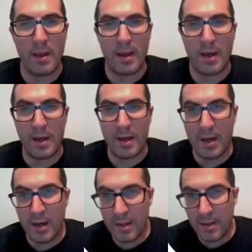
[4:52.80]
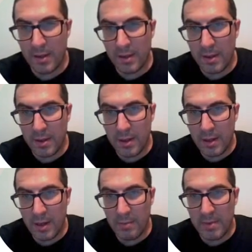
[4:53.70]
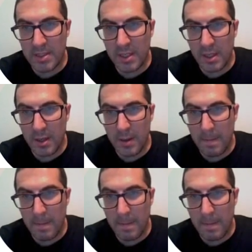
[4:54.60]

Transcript: and uh, let me see